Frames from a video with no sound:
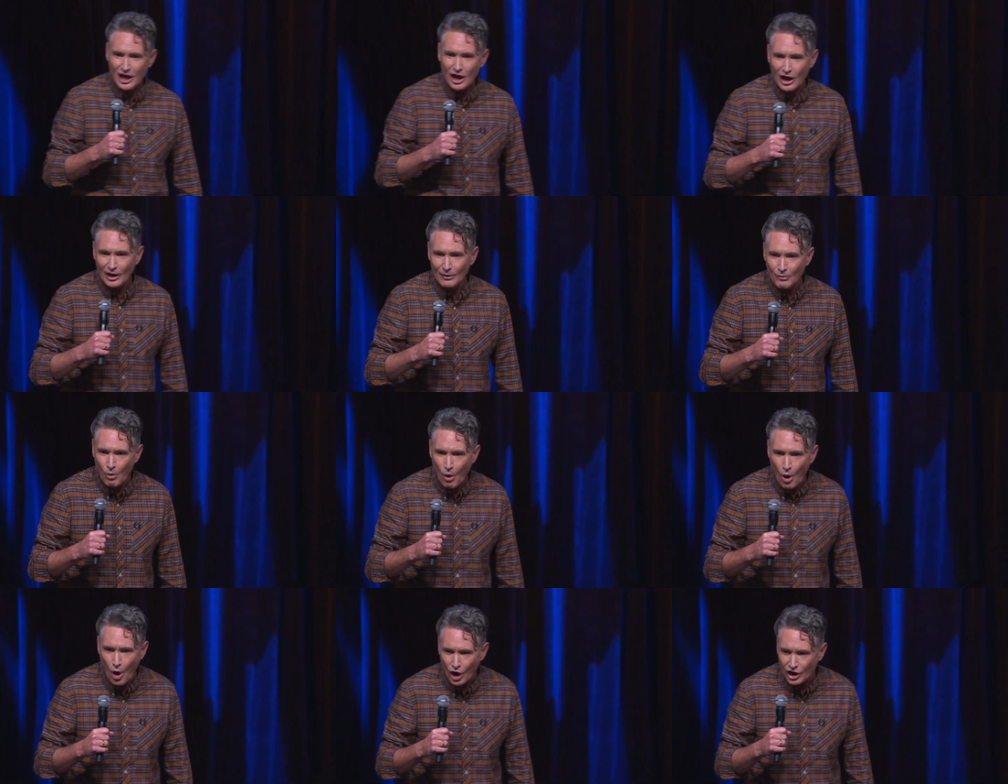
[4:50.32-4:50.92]
and
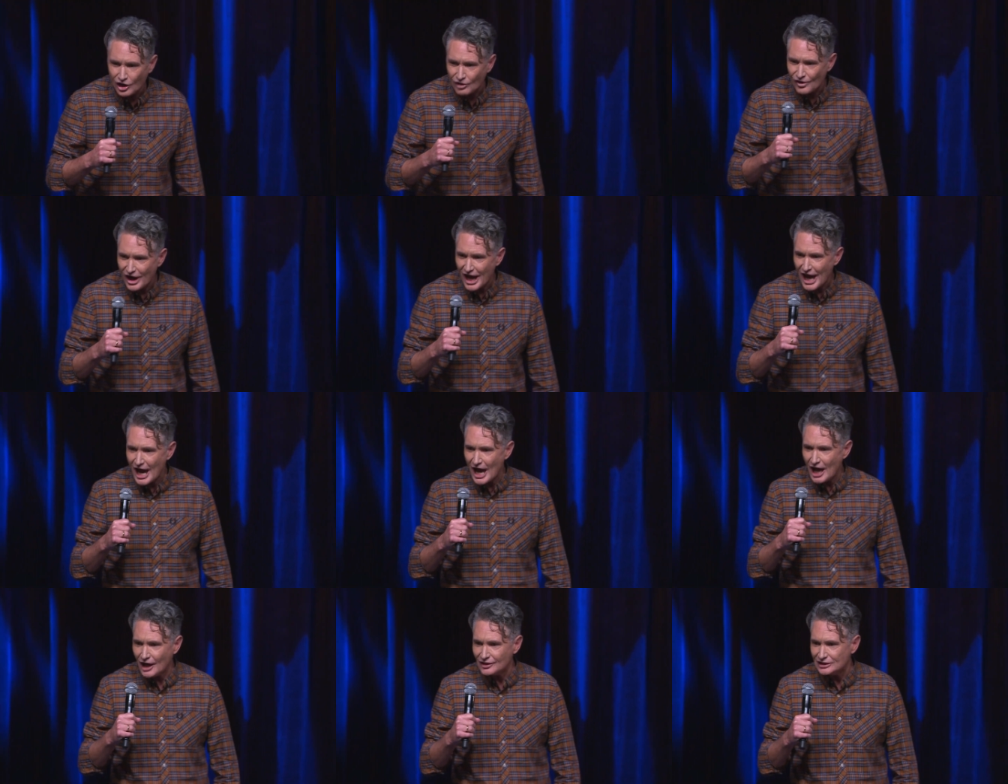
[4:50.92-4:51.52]
walk
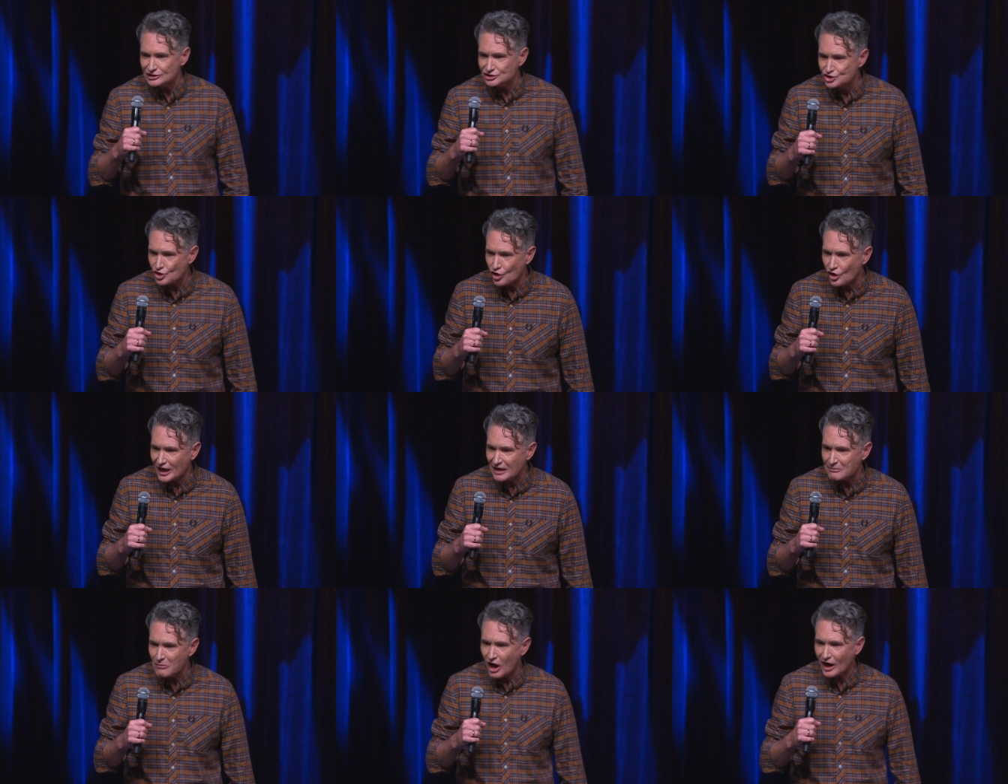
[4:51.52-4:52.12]
around
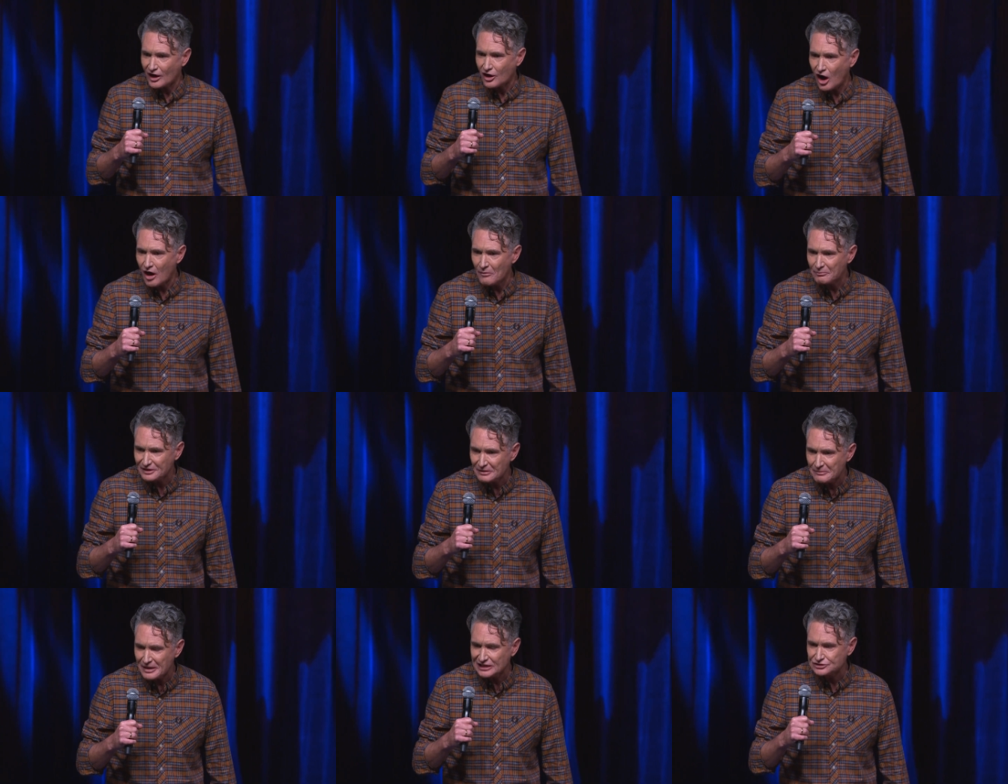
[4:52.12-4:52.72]
enjoying my
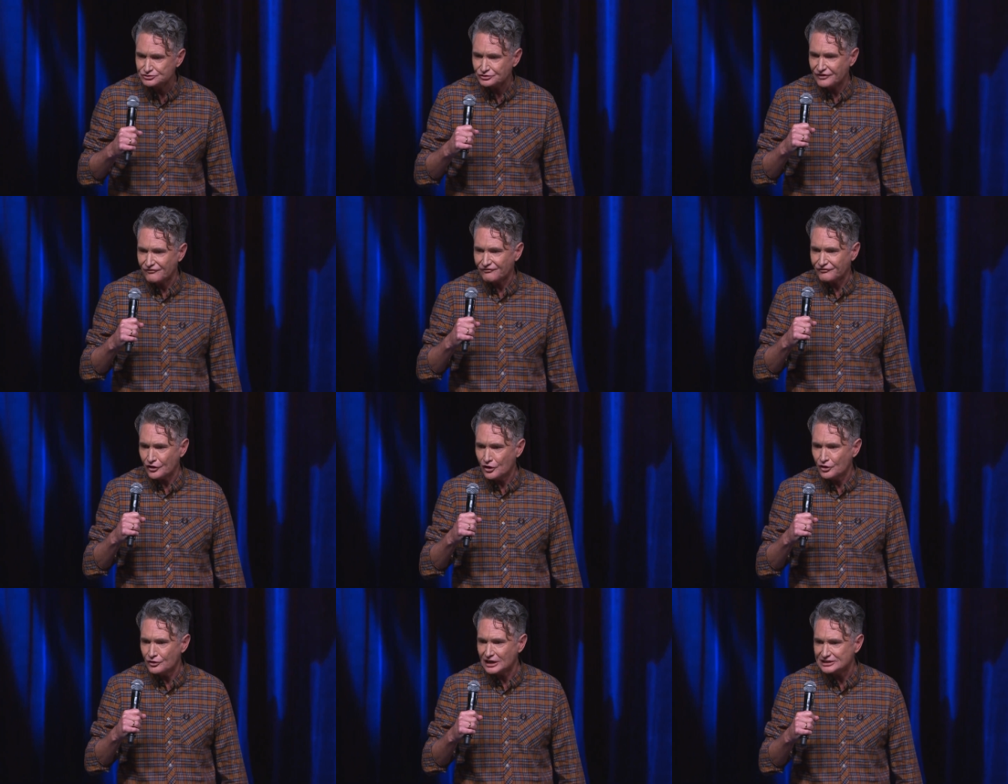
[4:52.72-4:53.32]
complimentary
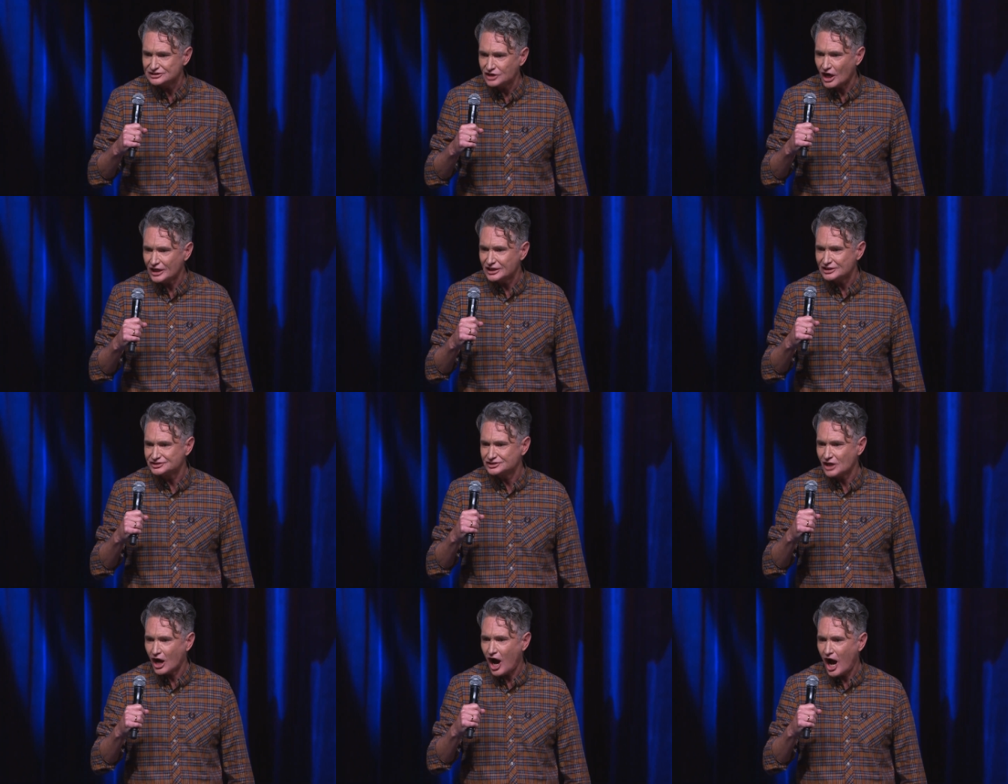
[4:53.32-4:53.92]
fruit as I
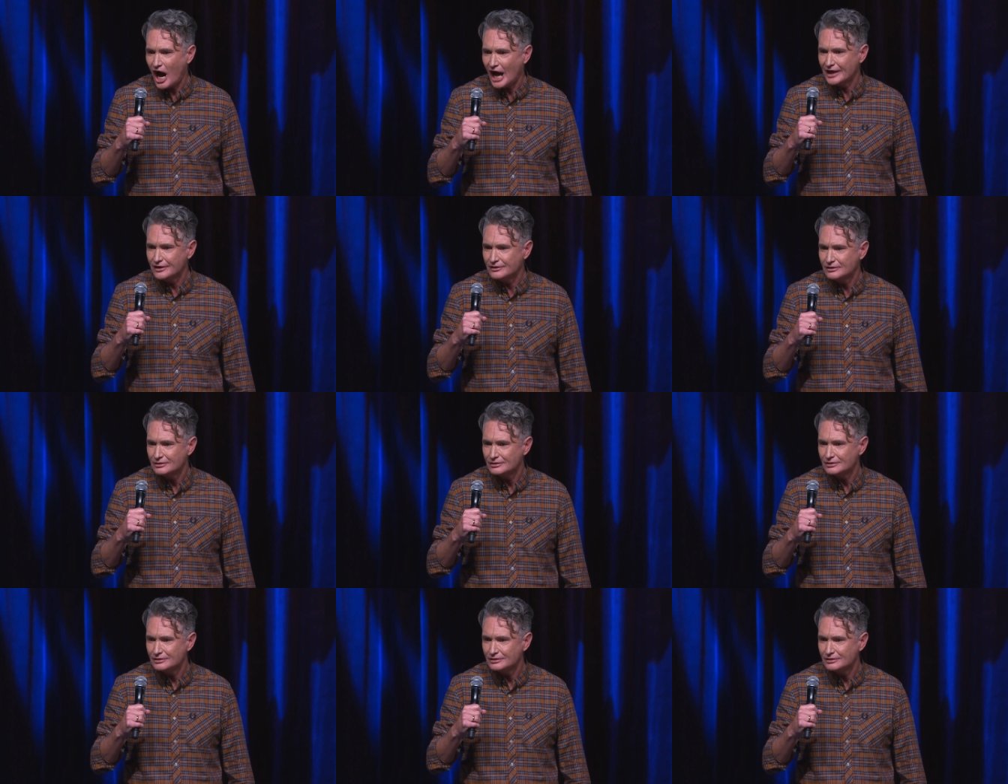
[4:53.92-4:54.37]
decide